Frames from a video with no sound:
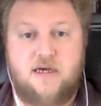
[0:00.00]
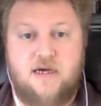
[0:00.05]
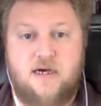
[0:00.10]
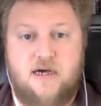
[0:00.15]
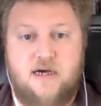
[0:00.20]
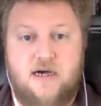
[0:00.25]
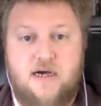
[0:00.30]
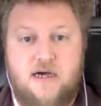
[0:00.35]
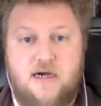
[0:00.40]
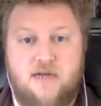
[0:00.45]

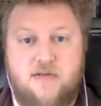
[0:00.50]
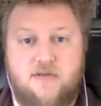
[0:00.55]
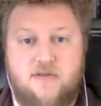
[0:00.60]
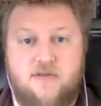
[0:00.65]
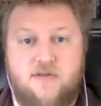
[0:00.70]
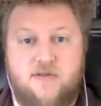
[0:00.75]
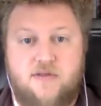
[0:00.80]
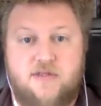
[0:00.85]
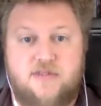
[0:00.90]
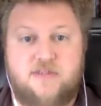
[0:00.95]
uh,
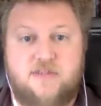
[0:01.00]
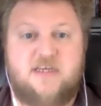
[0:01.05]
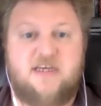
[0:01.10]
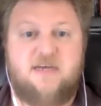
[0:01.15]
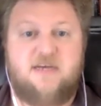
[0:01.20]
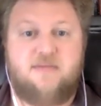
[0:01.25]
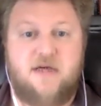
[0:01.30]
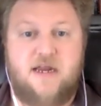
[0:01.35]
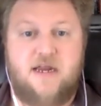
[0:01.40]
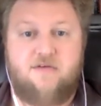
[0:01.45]
the
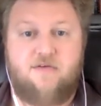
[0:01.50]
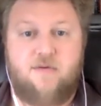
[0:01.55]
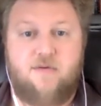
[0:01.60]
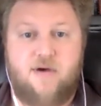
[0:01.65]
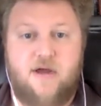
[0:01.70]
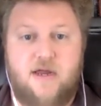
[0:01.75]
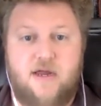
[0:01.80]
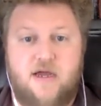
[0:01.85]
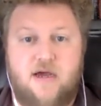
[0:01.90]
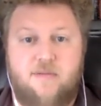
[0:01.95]
team that
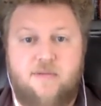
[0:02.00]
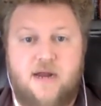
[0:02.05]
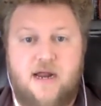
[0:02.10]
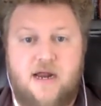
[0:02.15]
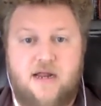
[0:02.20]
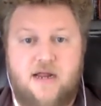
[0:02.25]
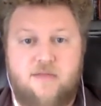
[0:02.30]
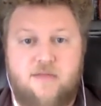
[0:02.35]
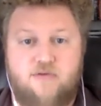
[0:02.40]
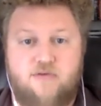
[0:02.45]
everybody coming
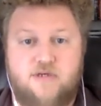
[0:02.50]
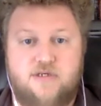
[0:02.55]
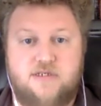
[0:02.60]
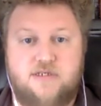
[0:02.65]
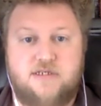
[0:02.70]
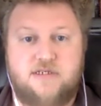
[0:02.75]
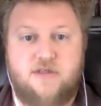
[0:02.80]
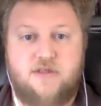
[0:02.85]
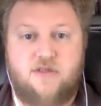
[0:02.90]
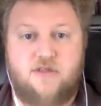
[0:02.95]
out of the
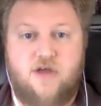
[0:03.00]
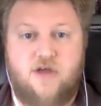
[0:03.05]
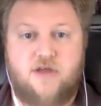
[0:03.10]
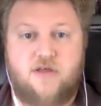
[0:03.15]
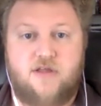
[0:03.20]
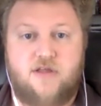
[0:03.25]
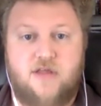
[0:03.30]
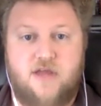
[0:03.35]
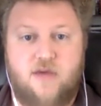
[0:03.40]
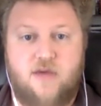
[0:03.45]
preseason
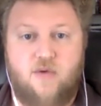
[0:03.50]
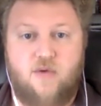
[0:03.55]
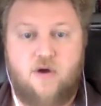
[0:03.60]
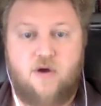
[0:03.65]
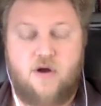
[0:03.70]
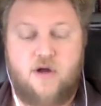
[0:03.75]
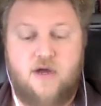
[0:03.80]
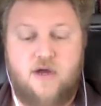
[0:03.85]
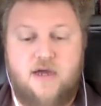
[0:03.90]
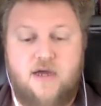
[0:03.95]
thought that they
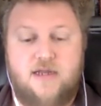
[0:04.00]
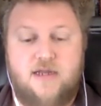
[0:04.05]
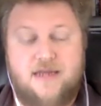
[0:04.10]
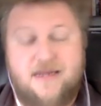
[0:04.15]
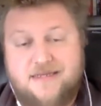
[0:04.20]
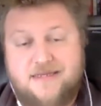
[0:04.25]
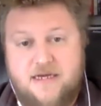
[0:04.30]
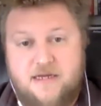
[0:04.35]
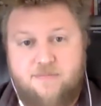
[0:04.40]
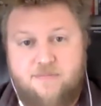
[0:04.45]
were.
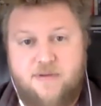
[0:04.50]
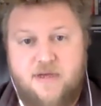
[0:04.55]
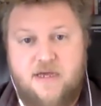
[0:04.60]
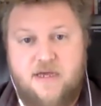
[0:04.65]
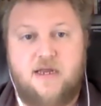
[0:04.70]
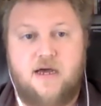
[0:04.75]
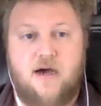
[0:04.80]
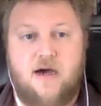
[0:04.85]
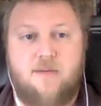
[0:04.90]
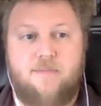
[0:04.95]
They did
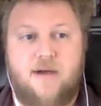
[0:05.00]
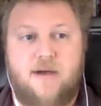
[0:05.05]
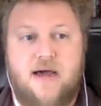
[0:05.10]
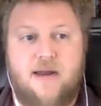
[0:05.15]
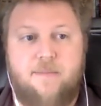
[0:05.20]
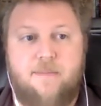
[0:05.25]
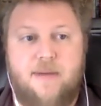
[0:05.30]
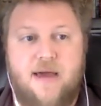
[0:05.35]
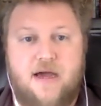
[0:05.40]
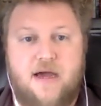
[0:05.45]
beat up
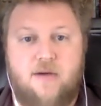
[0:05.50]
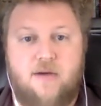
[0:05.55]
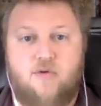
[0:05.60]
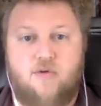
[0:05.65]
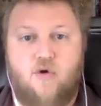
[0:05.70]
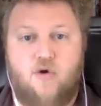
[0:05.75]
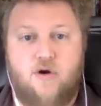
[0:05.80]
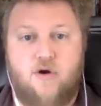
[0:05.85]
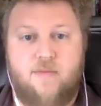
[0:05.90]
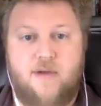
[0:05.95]
on a backup
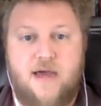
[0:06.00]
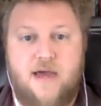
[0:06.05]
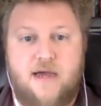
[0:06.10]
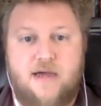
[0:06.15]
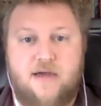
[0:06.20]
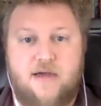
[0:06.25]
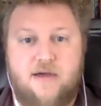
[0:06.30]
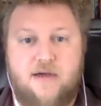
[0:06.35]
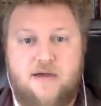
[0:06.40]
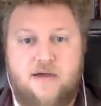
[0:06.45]

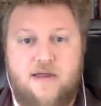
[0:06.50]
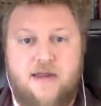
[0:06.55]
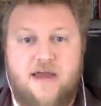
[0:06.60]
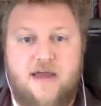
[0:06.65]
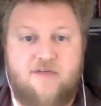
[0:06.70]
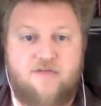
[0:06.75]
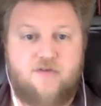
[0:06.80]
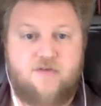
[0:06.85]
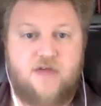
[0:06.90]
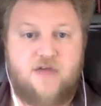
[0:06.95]
quarterback, and
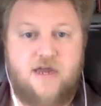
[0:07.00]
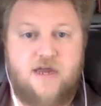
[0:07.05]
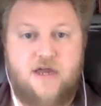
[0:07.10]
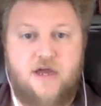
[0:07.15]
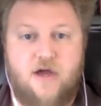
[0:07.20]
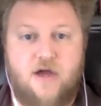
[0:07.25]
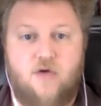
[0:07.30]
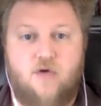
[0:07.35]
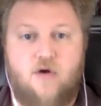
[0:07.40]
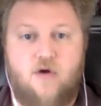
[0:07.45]
after that, a
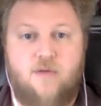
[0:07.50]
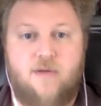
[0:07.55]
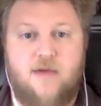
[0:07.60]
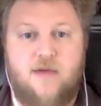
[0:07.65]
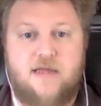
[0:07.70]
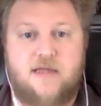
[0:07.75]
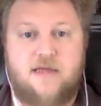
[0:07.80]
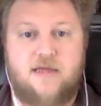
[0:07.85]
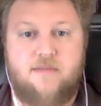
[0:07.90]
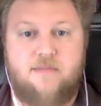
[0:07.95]
young
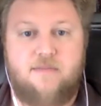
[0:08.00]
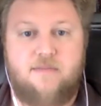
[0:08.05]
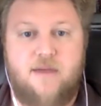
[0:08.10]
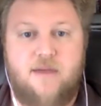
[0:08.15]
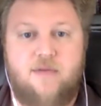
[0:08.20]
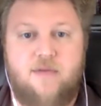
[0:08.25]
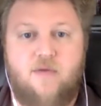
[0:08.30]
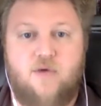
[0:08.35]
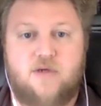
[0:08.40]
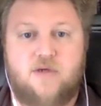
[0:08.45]
quarterback that
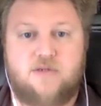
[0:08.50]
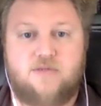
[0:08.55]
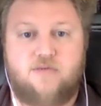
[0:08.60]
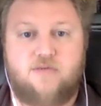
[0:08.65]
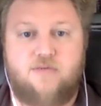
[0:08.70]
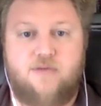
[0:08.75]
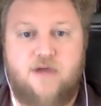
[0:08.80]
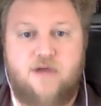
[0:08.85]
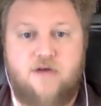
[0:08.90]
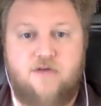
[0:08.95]
maybe wasn't
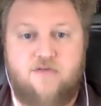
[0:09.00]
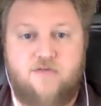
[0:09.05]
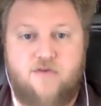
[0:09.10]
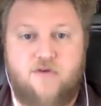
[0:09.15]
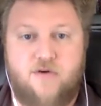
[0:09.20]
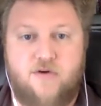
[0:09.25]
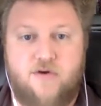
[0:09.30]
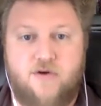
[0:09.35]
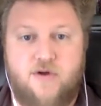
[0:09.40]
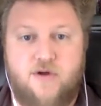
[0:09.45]
prepared for